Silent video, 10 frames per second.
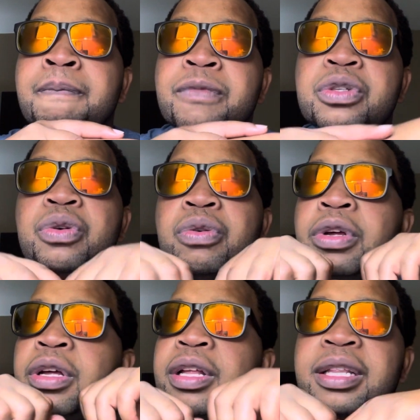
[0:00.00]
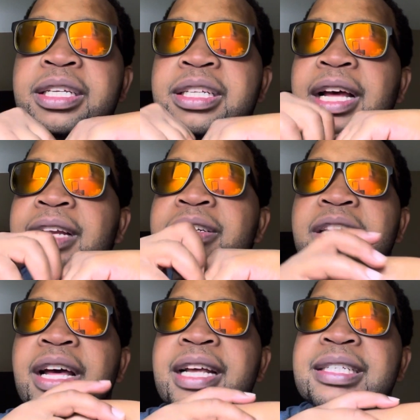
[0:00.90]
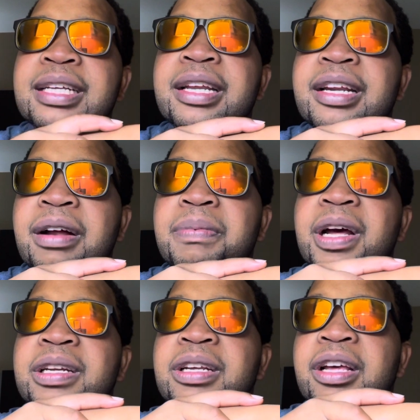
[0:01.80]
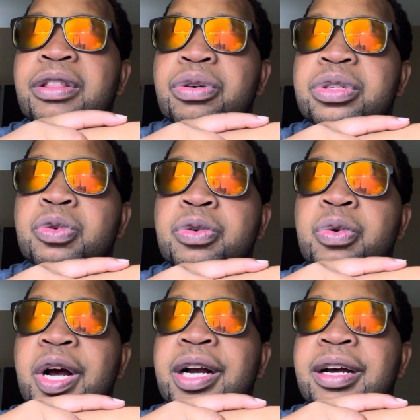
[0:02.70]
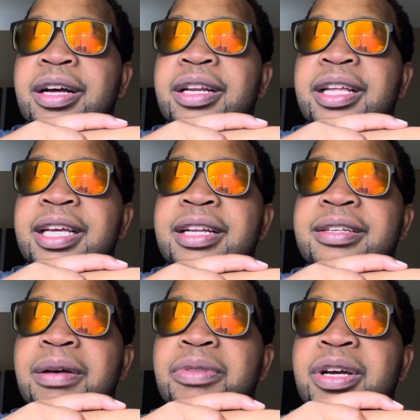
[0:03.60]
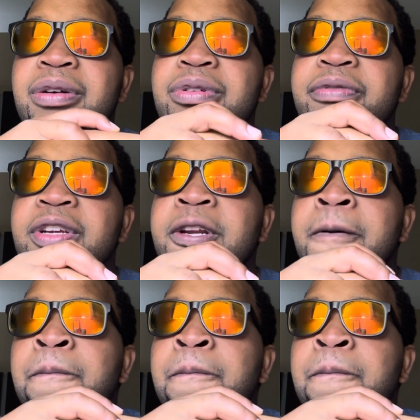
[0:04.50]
So this country has set it up that those who work hard, they get something out of it.